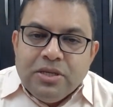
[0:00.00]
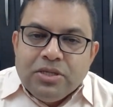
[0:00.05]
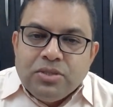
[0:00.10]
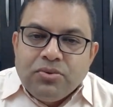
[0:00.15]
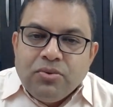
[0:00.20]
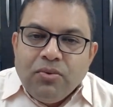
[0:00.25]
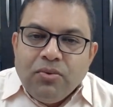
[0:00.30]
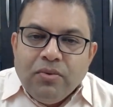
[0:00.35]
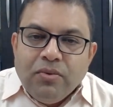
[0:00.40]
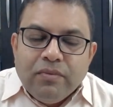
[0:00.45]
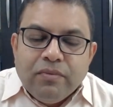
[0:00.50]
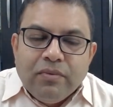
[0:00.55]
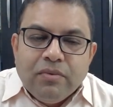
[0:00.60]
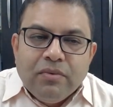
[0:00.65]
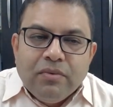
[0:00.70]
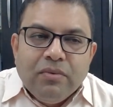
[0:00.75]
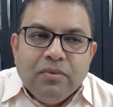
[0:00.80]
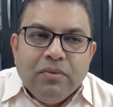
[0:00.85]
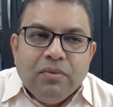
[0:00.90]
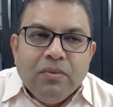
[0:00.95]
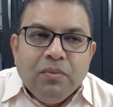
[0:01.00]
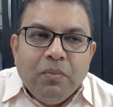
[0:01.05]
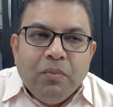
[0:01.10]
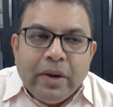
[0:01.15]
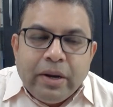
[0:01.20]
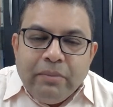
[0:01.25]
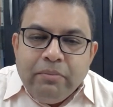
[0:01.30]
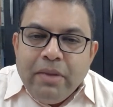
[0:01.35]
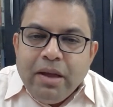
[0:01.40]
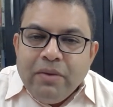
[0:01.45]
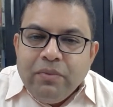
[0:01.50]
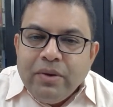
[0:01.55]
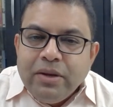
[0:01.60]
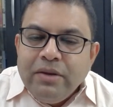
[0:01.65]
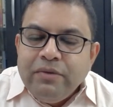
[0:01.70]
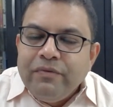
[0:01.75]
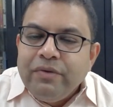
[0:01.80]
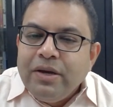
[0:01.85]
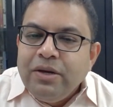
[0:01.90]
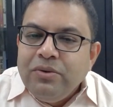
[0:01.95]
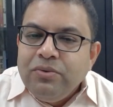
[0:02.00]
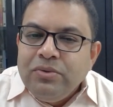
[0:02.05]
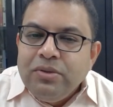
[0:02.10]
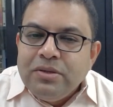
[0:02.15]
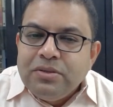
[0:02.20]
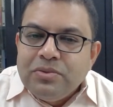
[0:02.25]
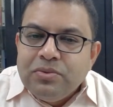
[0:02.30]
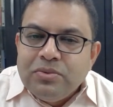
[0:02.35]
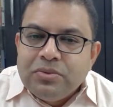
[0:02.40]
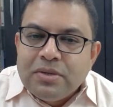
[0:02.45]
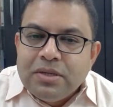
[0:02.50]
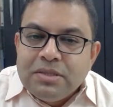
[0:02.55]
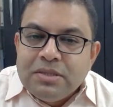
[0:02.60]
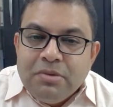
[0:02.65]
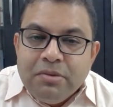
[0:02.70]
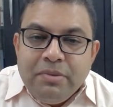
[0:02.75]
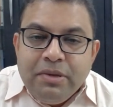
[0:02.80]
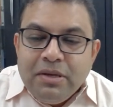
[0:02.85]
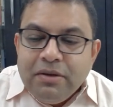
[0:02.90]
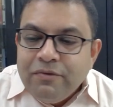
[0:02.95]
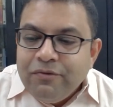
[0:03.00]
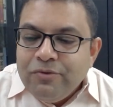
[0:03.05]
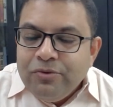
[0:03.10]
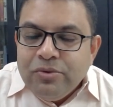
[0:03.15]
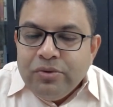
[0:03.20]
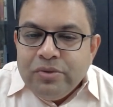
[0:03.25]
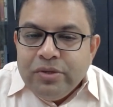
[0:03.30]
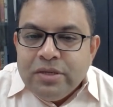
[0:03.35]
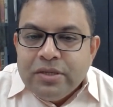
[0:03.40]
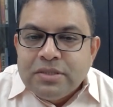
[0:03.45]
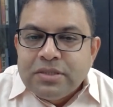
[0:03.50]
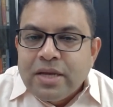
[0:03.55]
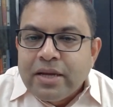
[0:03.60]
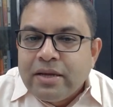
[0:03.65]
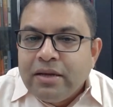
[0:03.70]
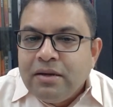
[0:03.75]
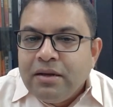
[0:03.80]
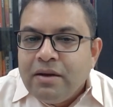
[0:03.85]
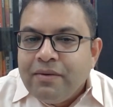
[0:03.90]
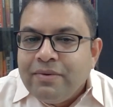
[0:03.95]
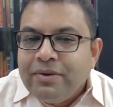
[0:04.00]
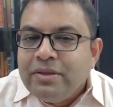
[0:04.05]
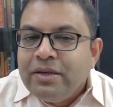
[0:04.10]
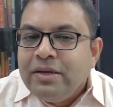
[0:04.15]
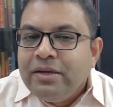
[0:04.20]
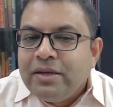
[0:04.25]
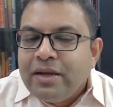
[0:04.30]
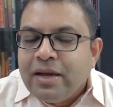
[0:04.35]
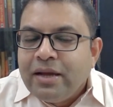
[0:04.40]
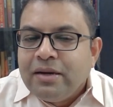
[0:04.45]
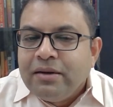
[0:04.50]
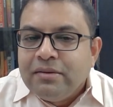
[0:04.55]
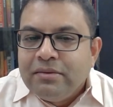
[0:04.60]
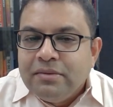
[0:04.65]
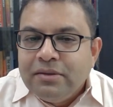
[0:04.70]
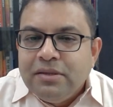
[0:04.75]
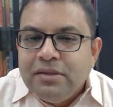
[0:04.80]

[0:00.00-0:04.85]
So one by one, if I do the sutras, maybe in a few years, I can cover the entire,